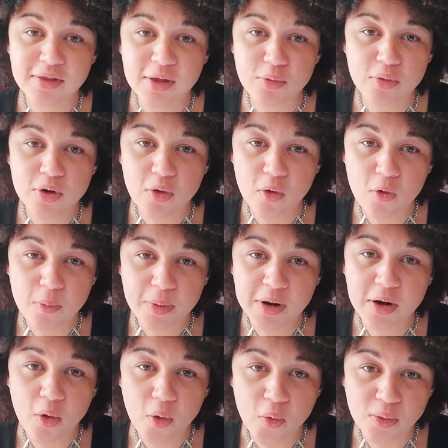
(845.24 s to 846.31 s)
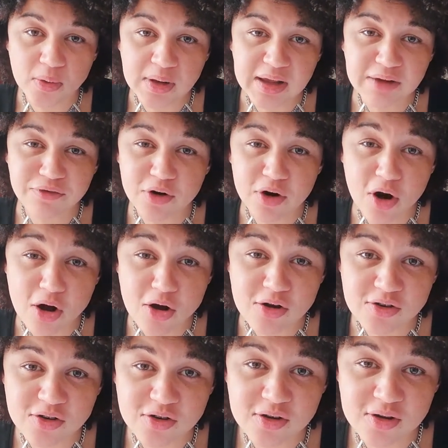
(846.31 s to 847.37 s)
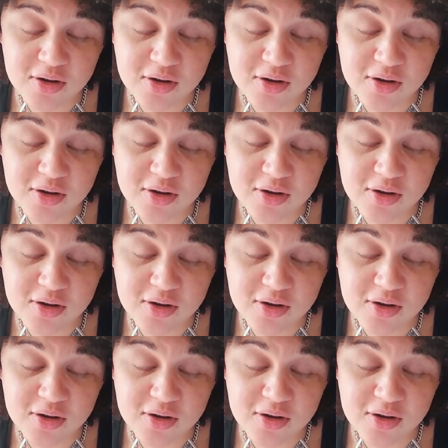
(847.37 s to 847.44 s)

that would open only for us.